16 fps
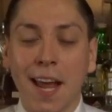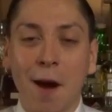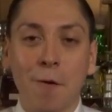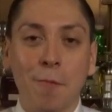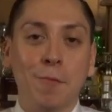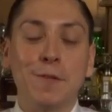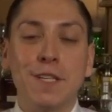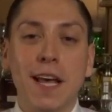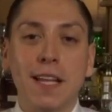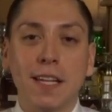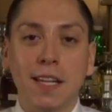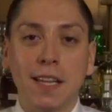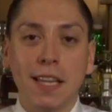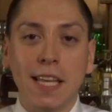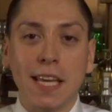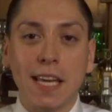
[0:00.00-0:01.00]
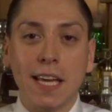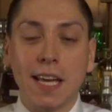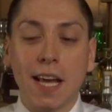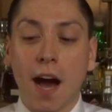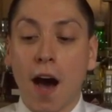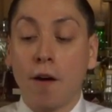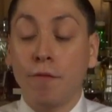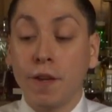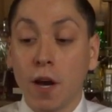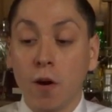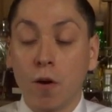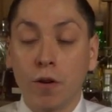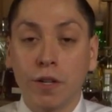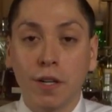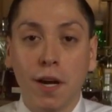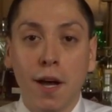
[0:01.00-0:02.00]
now we present the
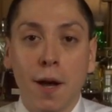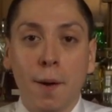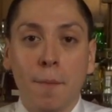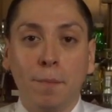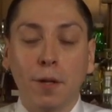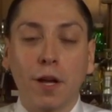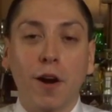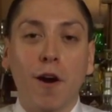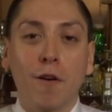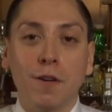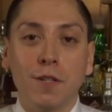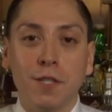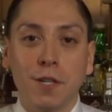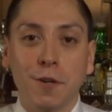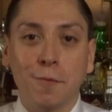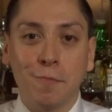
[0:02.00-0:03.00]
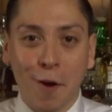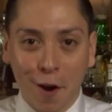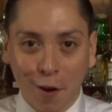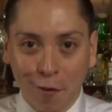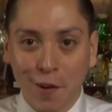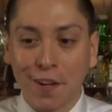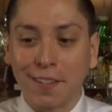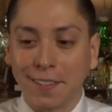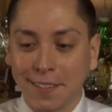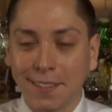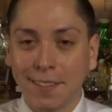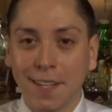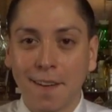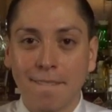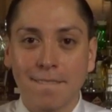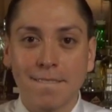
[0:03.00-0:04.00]
Avion blood orange margarita.
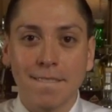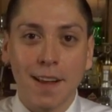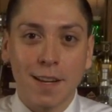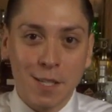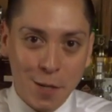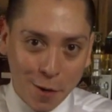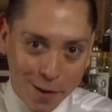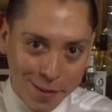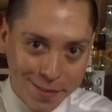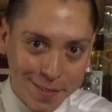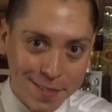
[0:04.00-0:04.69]
Enjoy.